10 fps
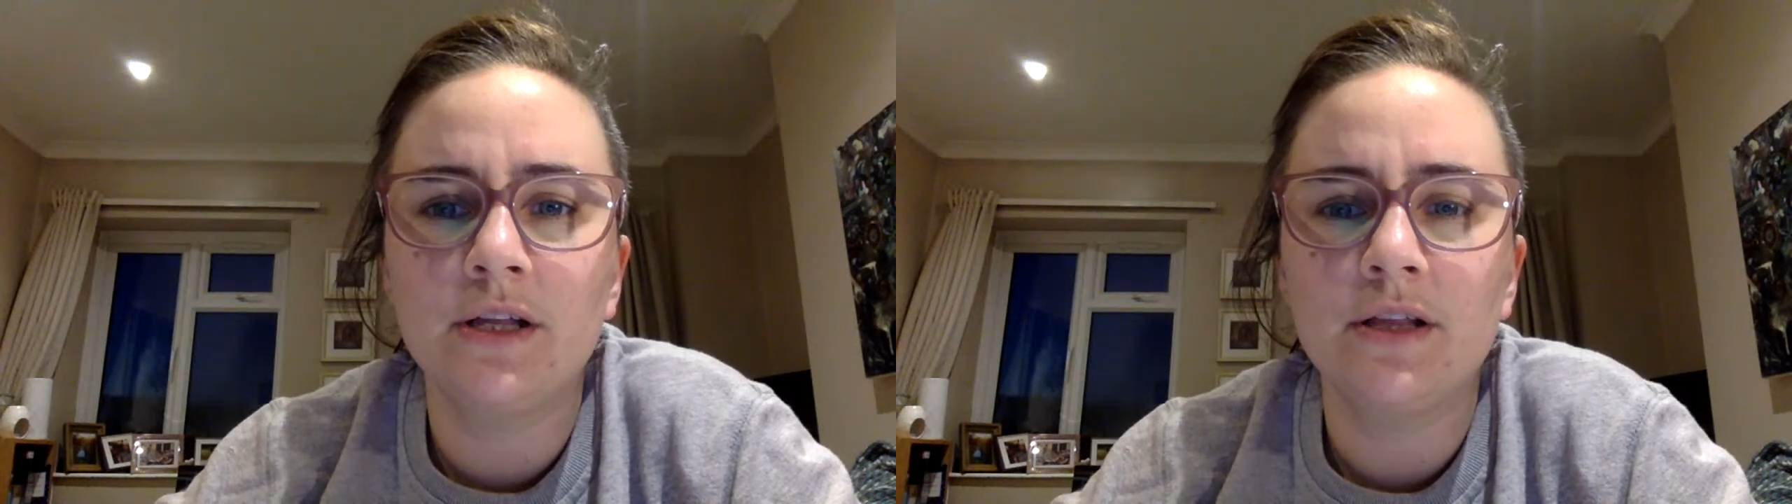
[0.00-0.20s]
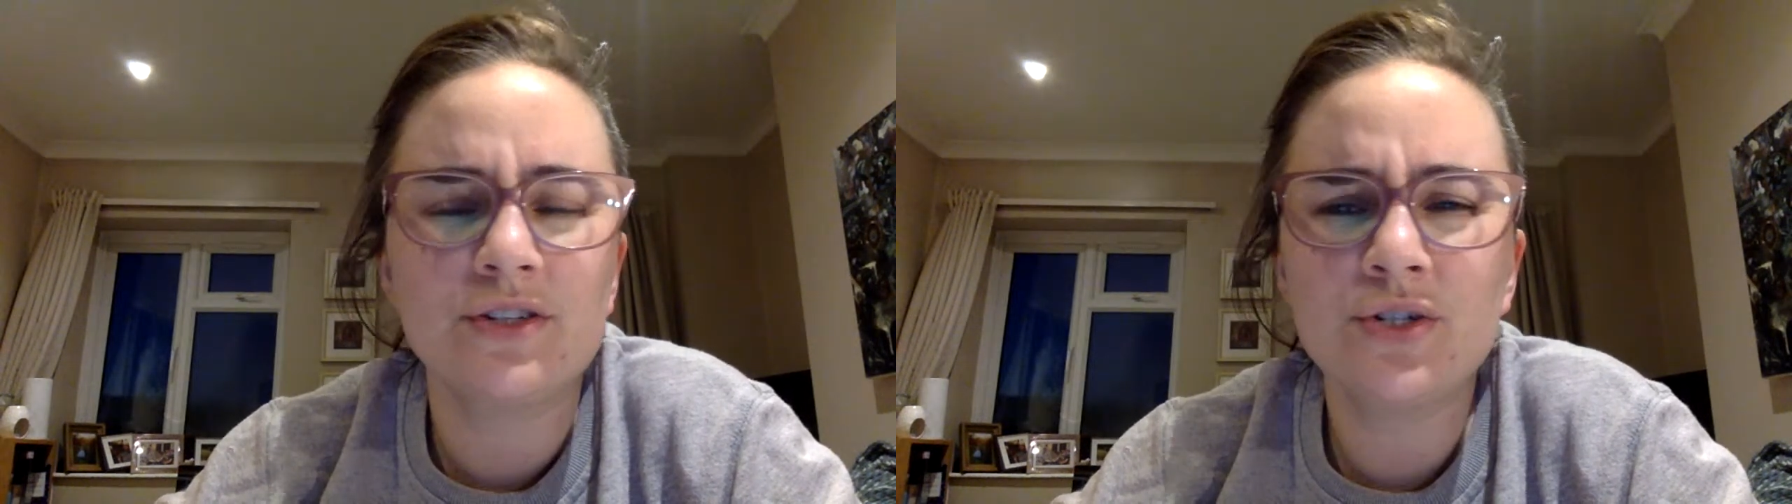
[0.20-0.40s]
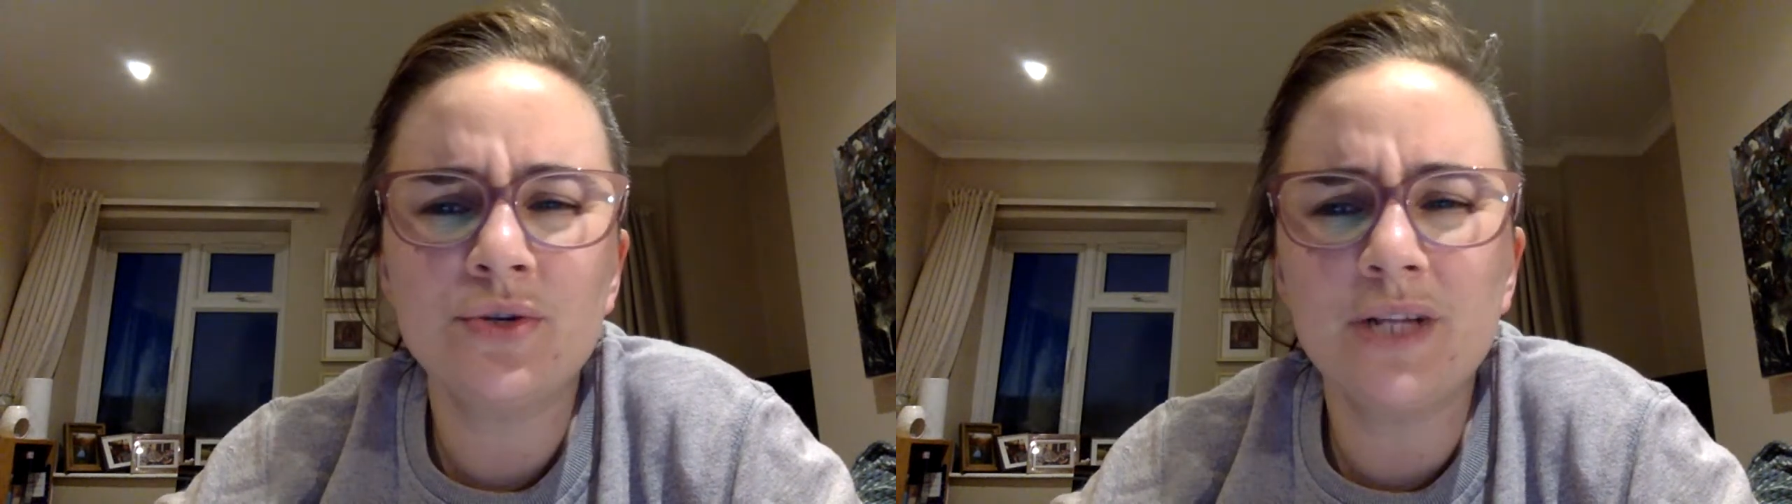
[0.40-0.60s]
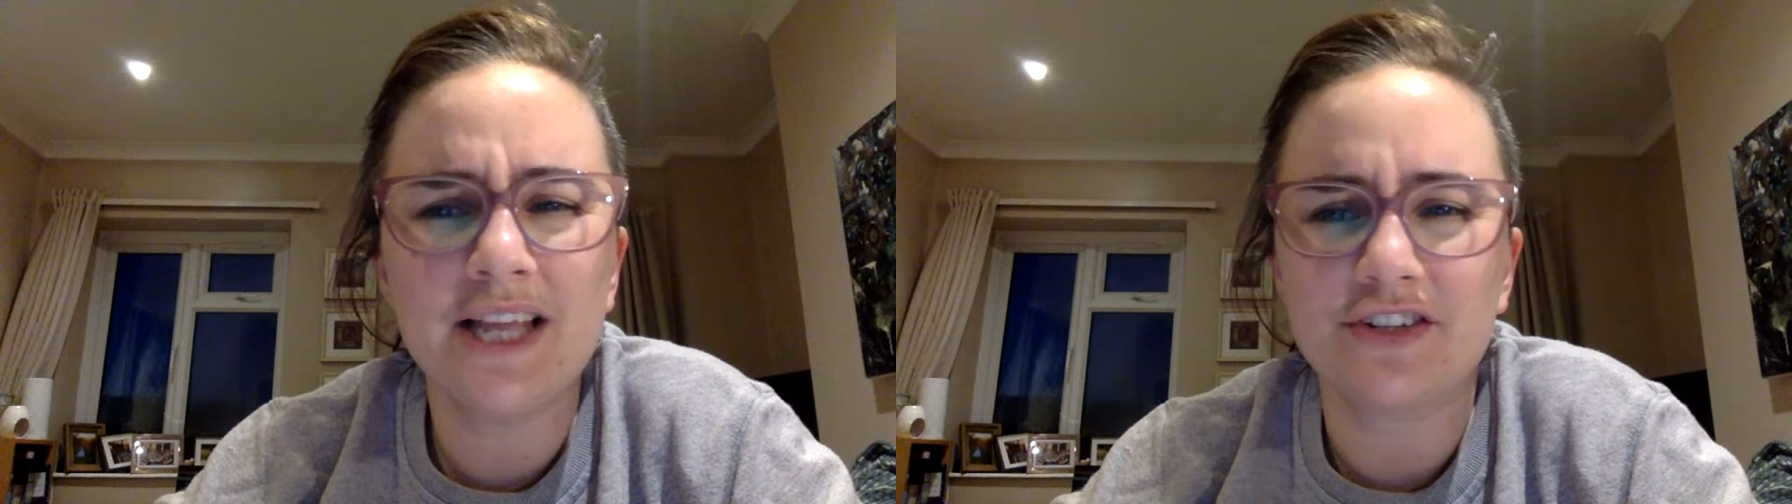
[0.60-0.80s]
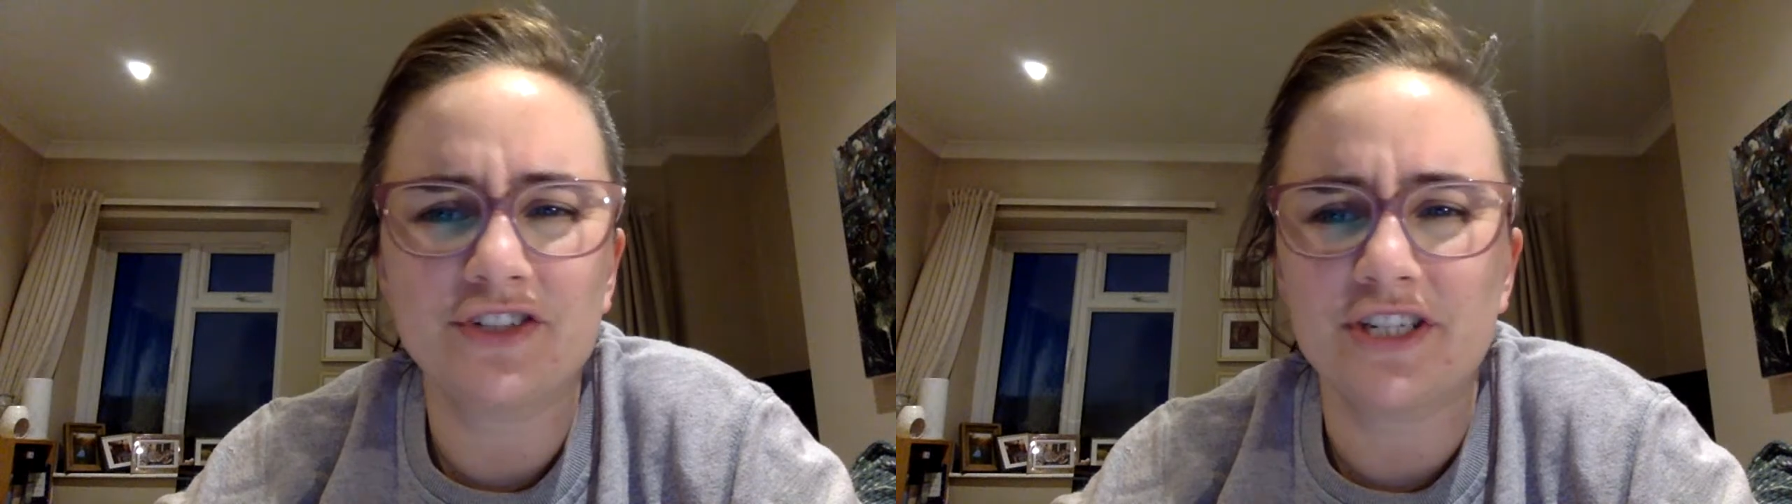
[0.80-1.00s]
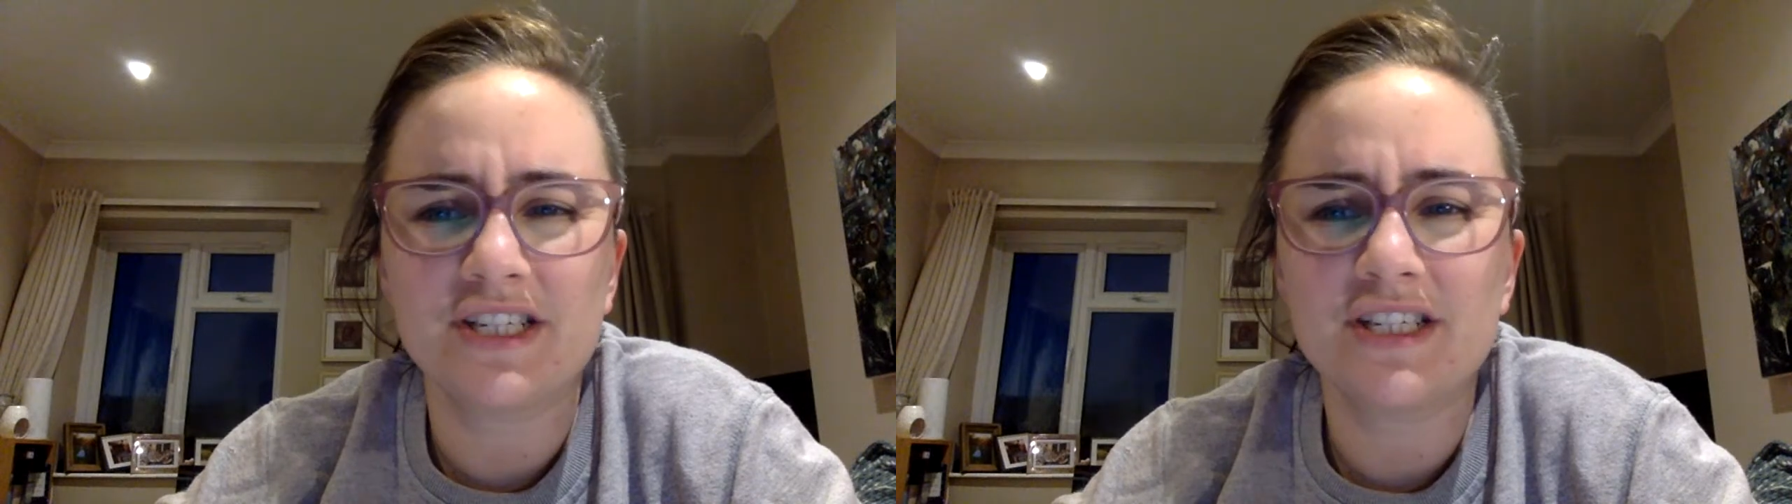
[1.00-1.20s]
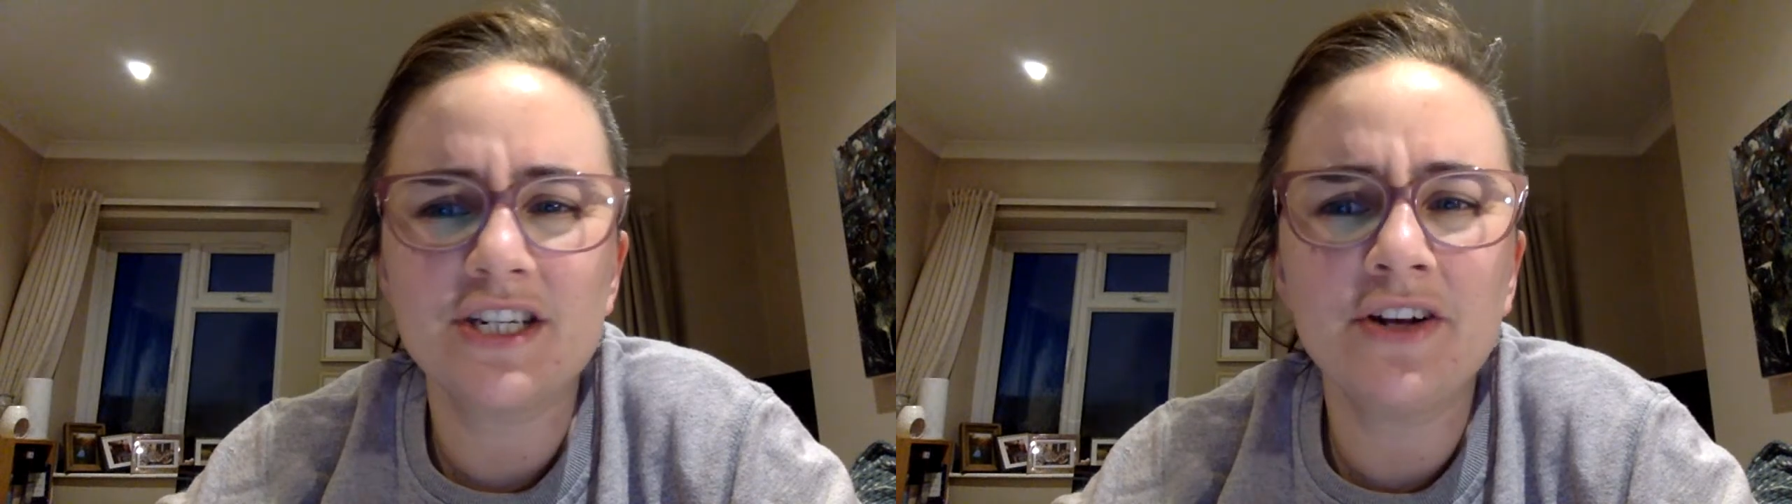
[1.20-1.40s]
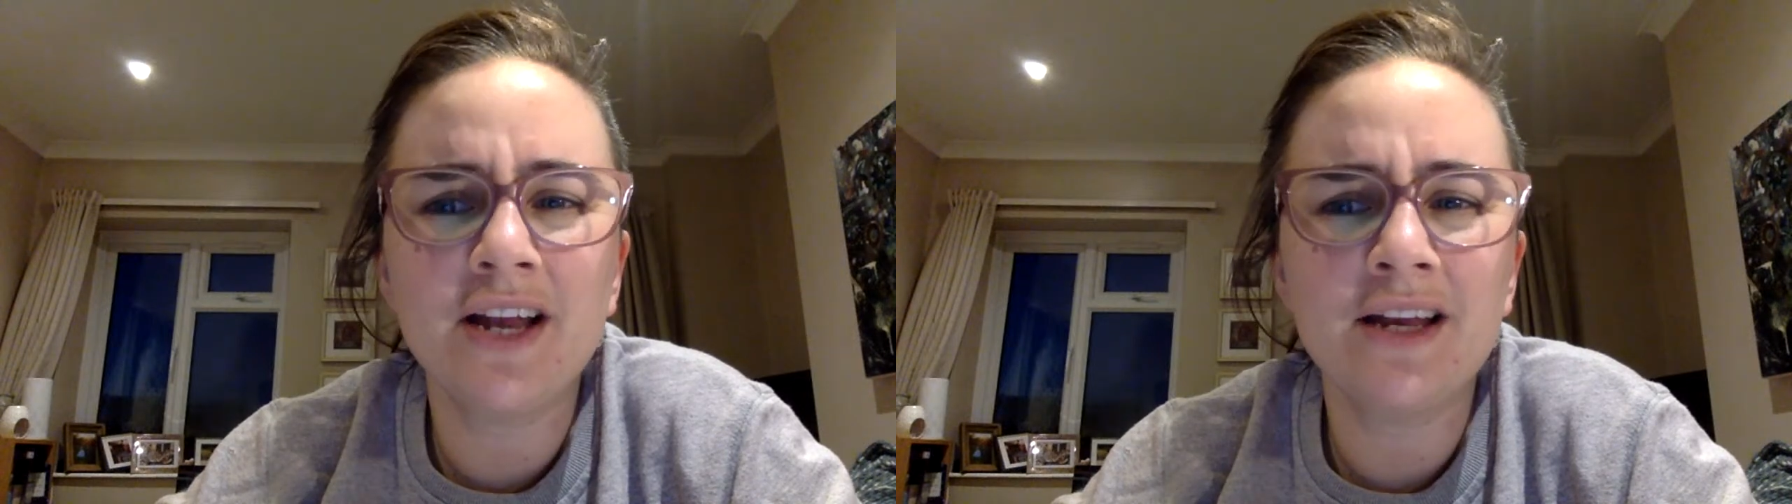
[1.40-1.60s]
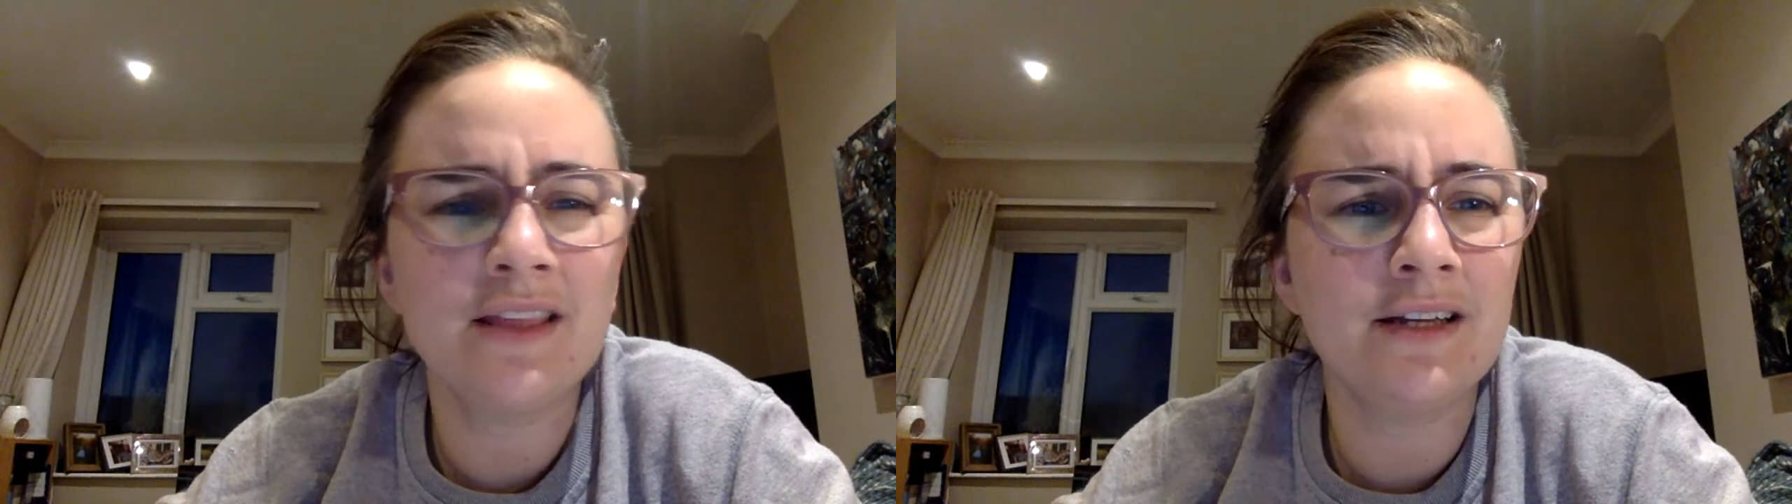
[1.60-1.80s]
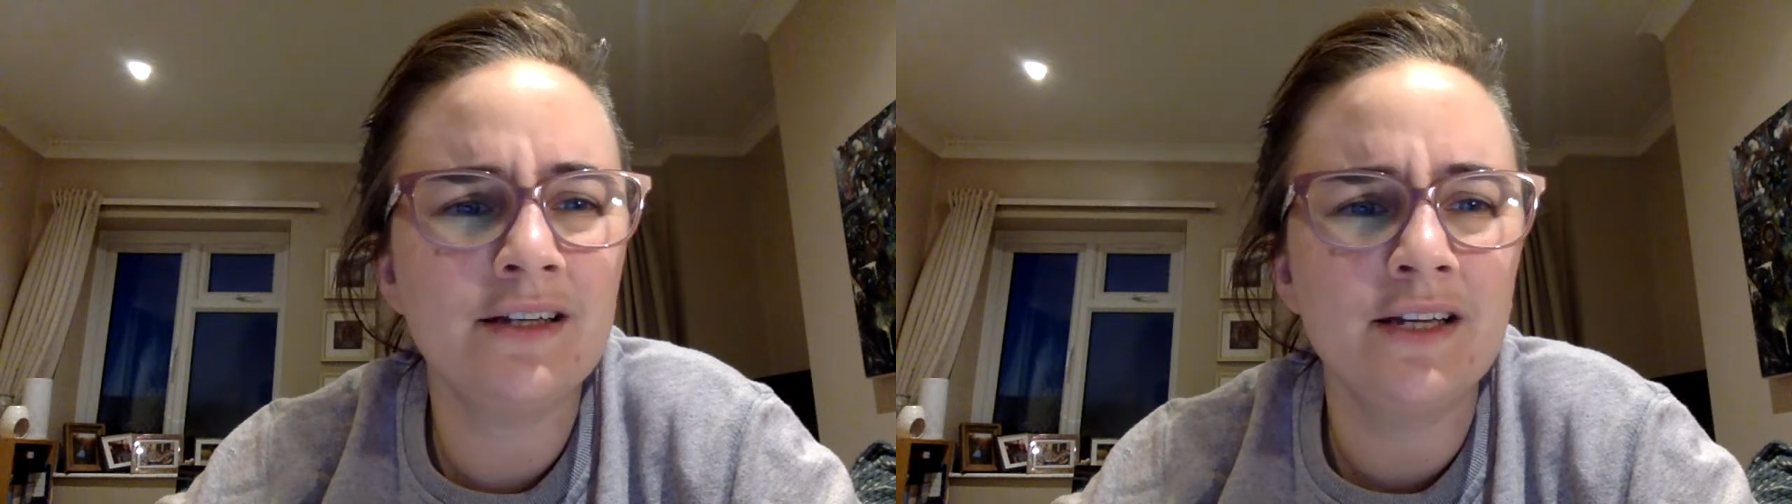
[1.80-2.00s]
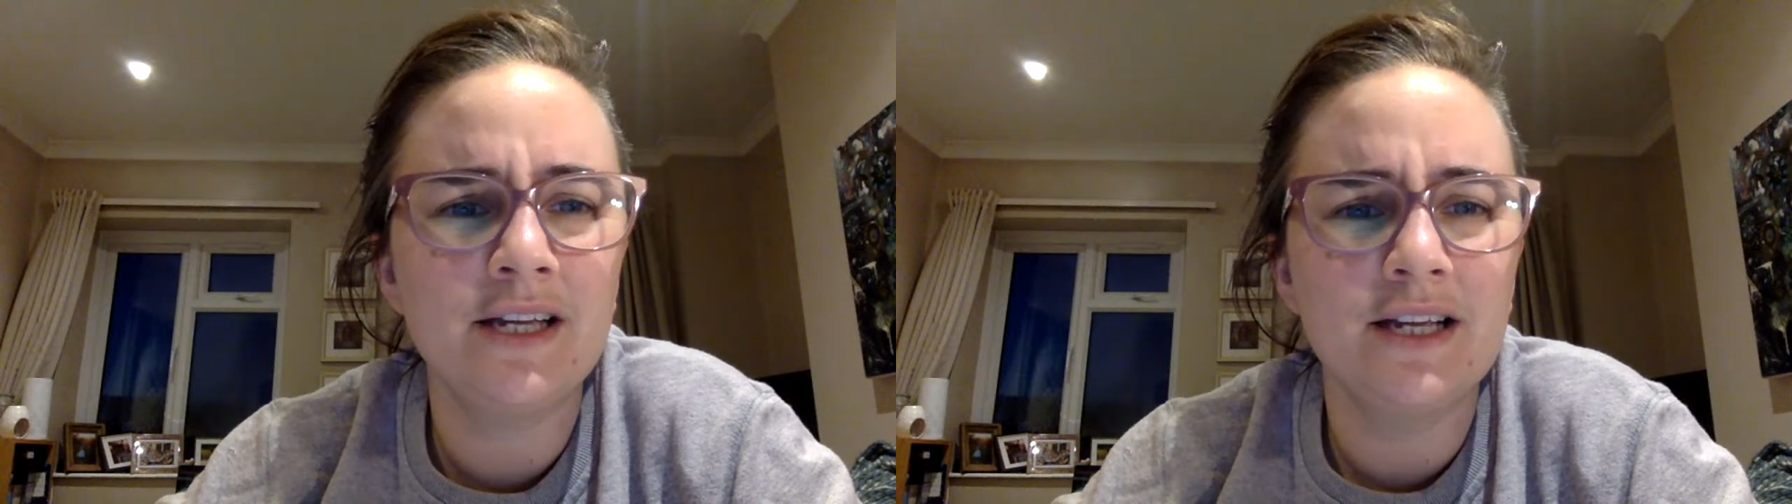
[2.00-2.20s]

There's no electricity or anything.